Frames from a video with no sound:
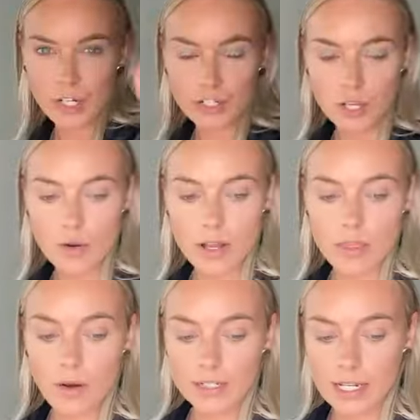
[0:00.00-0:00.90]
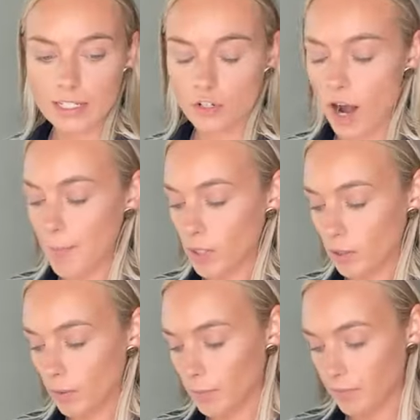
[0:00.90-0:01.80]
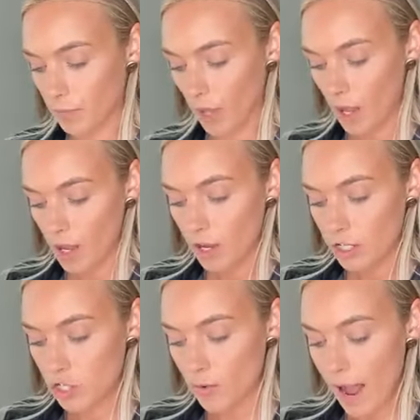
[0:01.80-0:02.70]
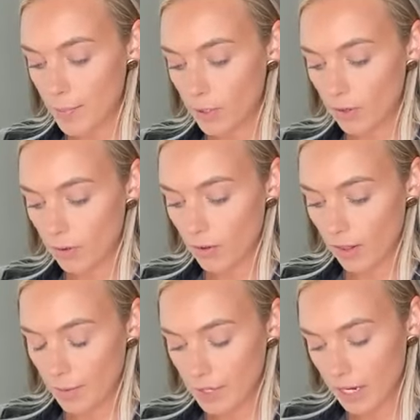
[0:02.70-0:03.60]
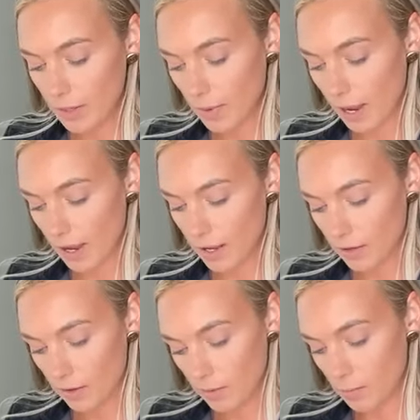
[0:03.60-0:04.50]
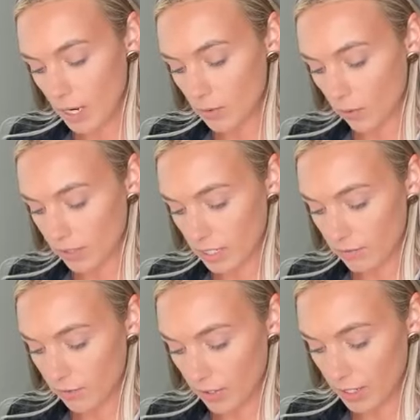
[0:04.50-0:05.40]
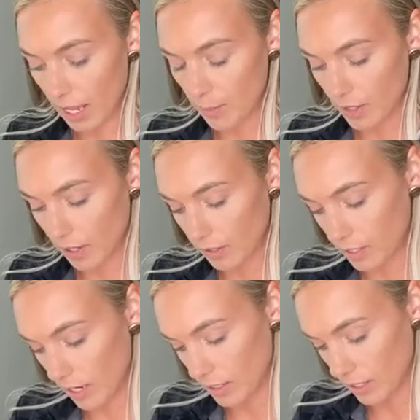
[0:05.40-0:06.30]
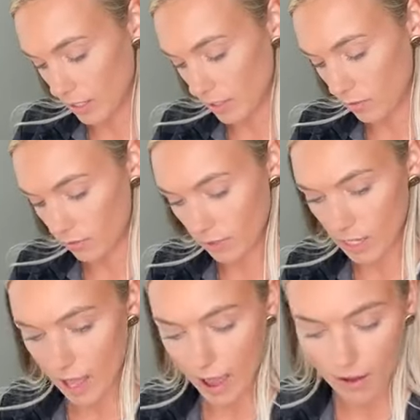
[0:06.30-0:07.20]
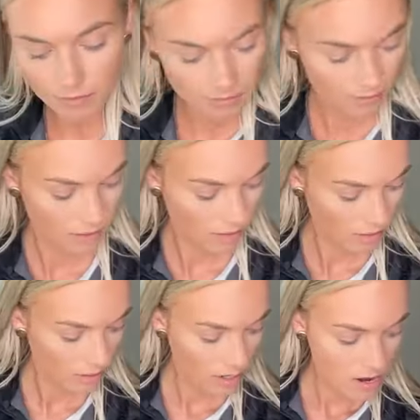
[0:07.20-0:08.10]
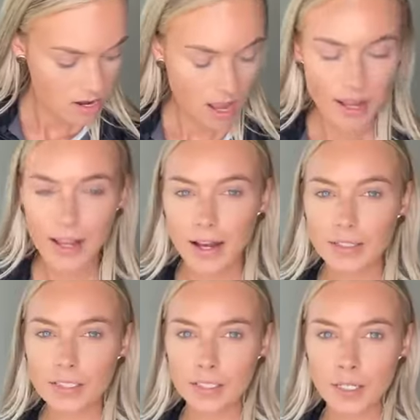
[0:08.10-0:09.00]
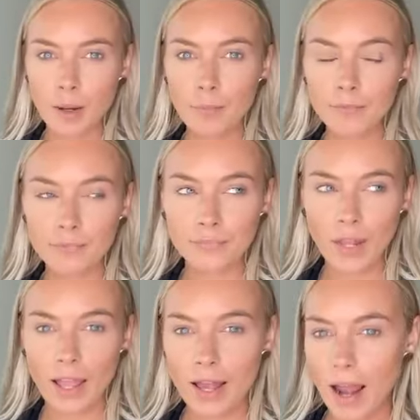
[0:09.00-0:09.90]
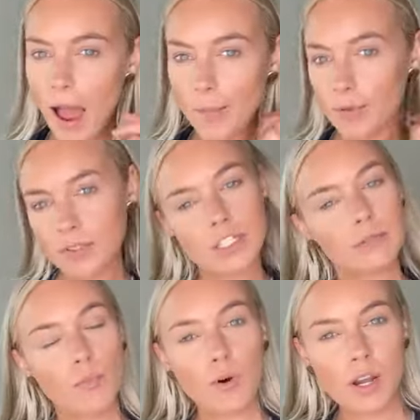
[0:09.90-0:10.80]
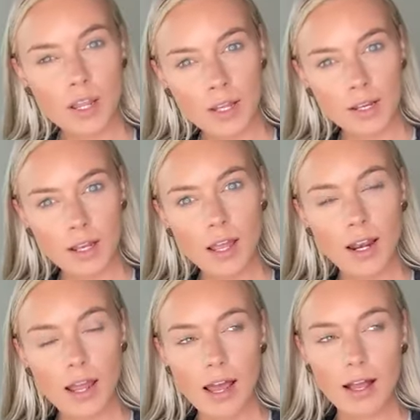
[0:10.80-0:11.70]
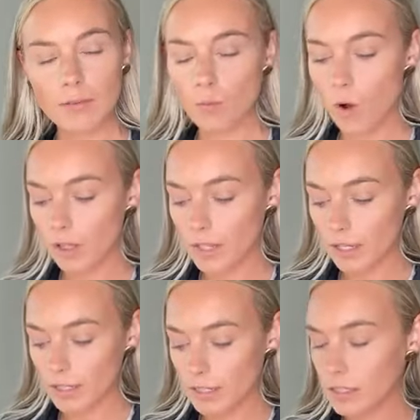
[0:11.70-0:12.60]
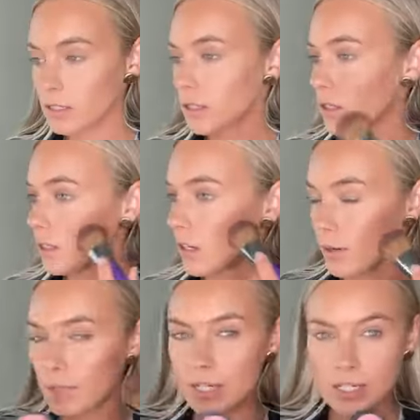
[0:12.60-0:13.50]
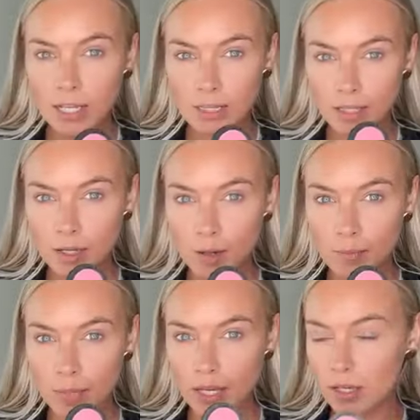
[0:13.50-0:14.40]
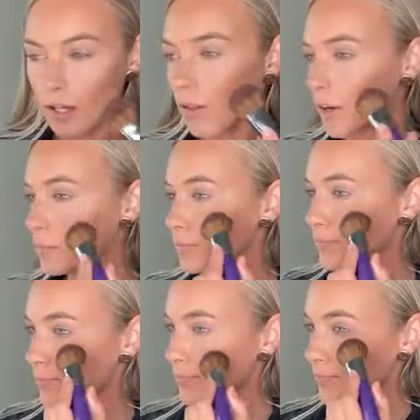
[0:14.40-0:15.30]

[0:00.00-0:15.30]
They're so good though. It tastes tropical. Tropical. I'm getting my minerals in for the day because I didn't really have. I had apples this morning and I had walnuts. I'm gonna take the pink color